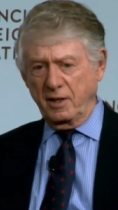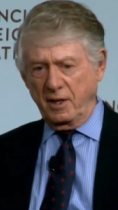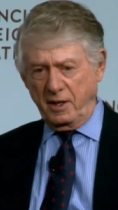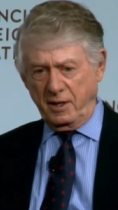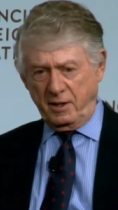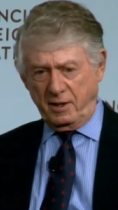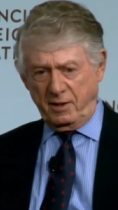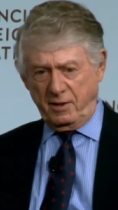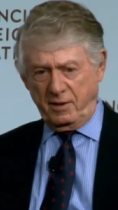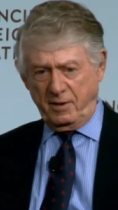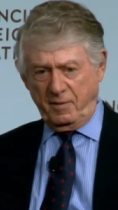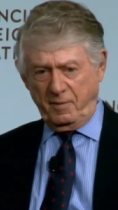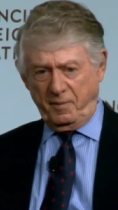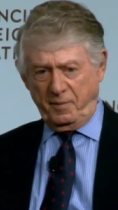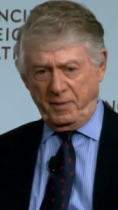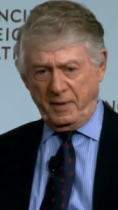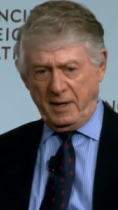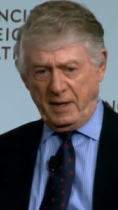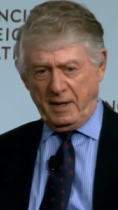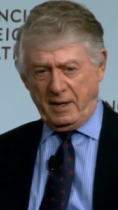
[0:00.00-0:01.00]
night.
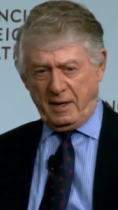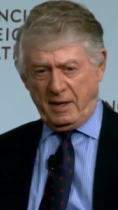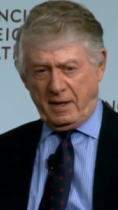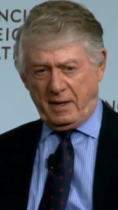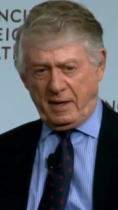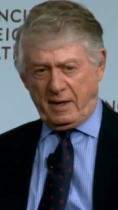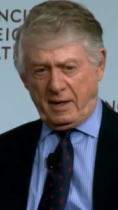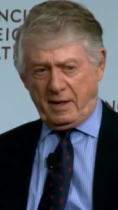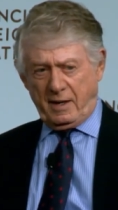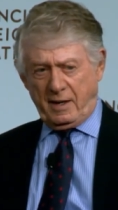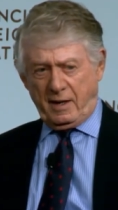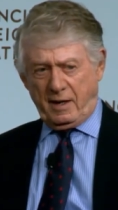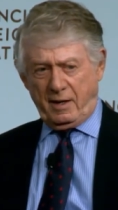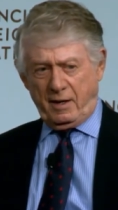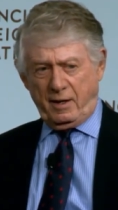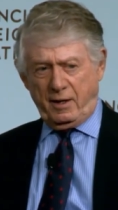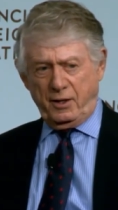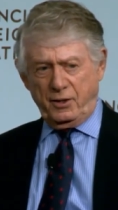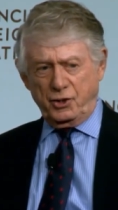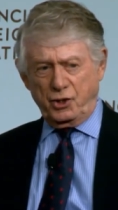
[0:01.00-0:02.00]

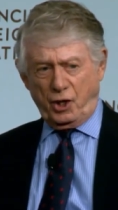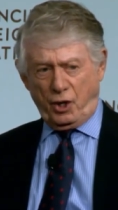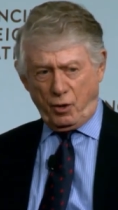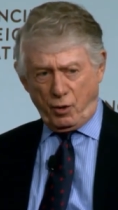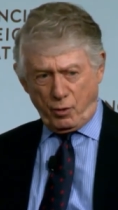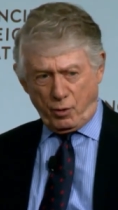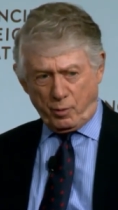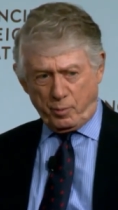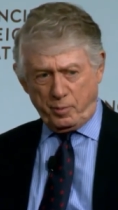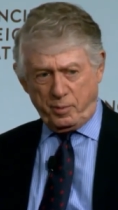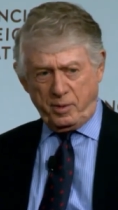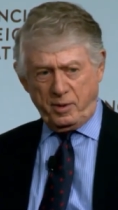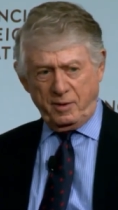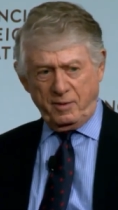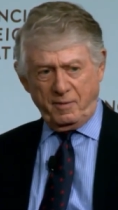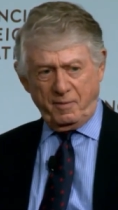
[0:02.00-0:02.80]
And his hope